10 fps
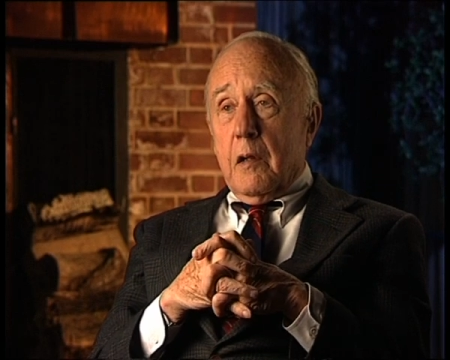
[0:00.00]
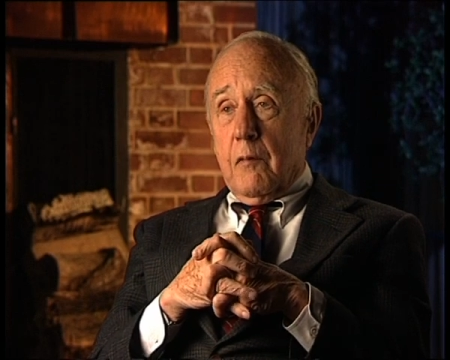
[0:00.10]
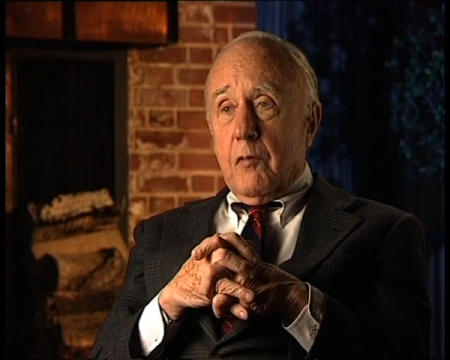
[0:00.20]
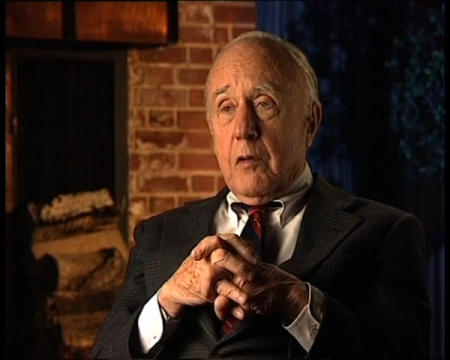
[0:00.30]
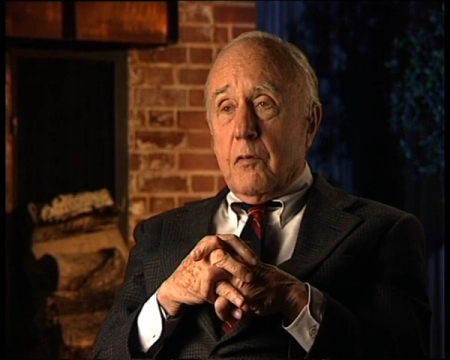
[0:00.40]

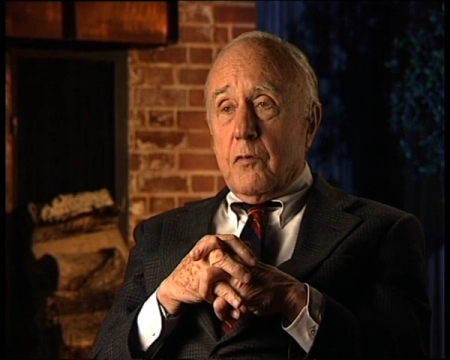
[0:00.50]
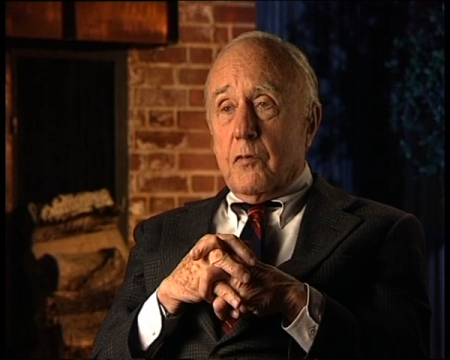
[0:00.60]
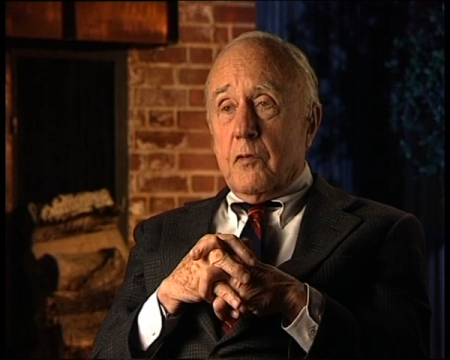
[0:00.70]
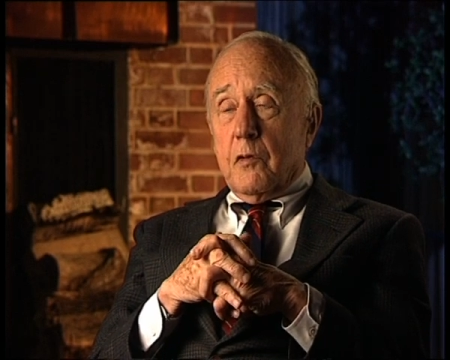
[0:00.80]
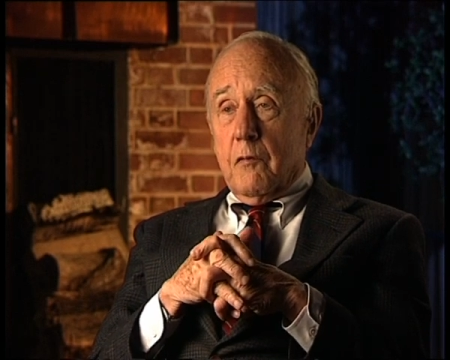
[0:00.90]

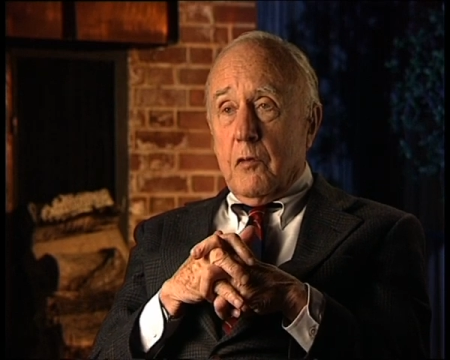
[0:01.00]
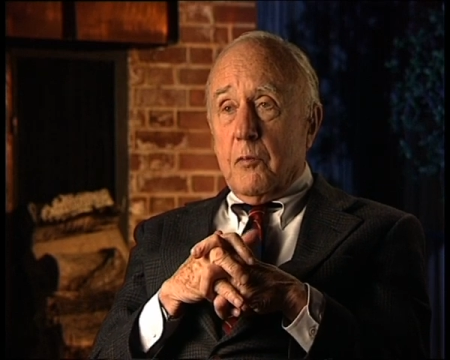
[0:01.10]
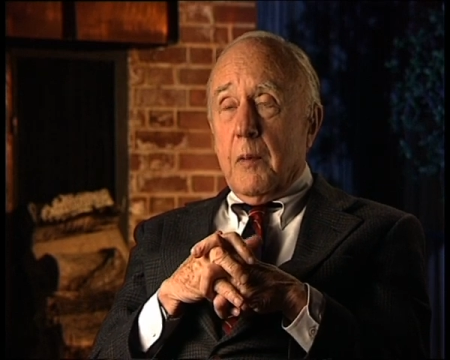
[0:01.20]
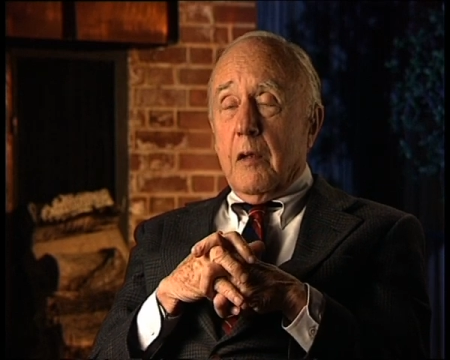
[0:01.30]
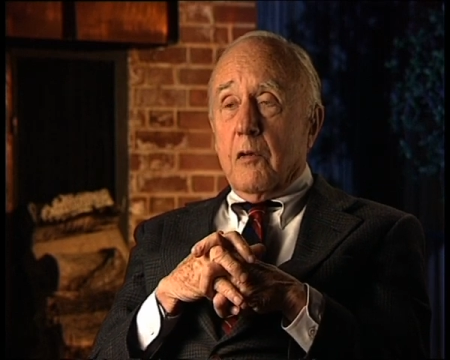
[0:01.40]
evidence of his
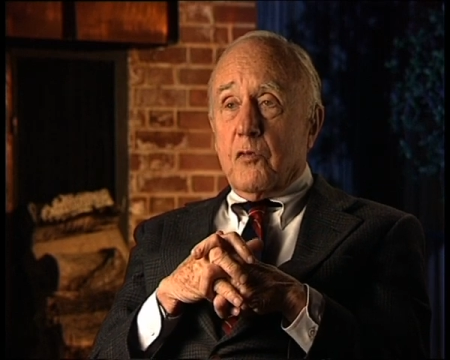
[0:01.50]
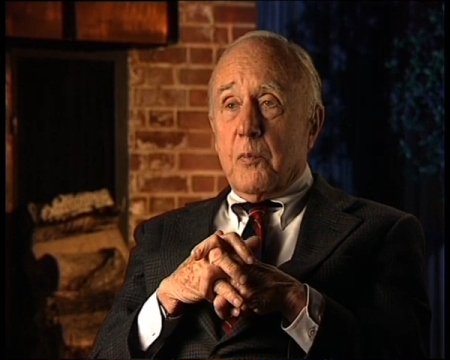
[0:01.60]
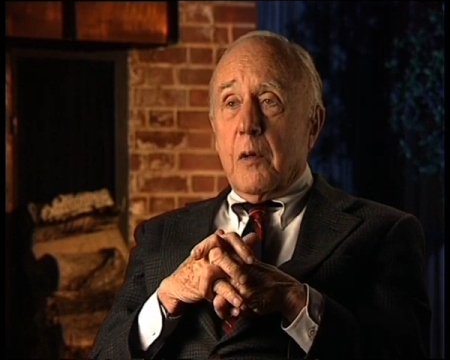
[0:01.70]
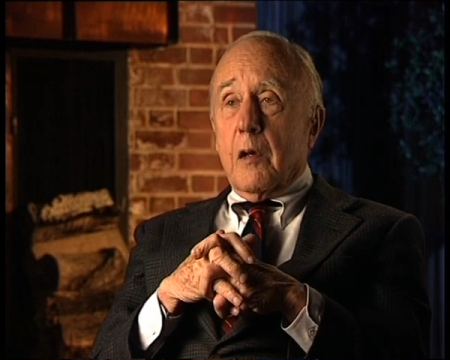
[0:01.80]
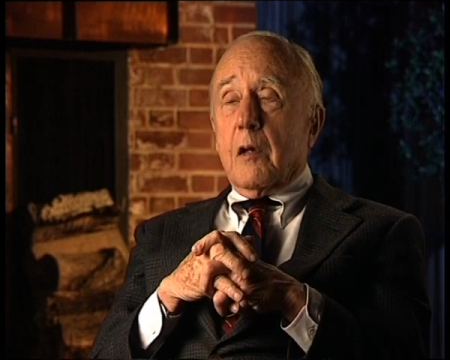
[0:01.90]
being a
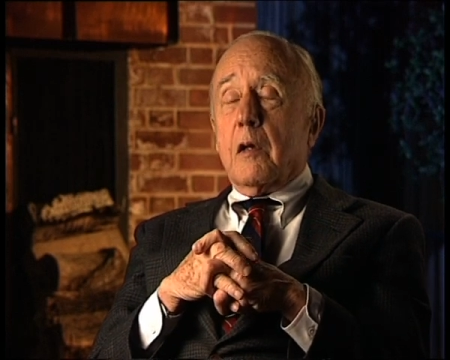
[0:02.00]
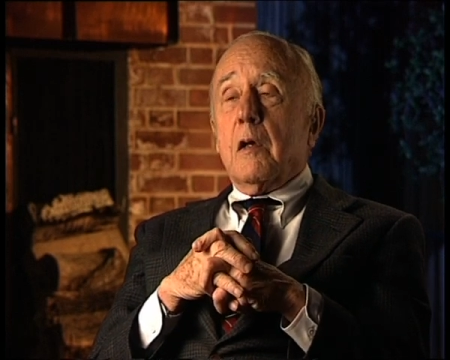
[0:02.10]
spy.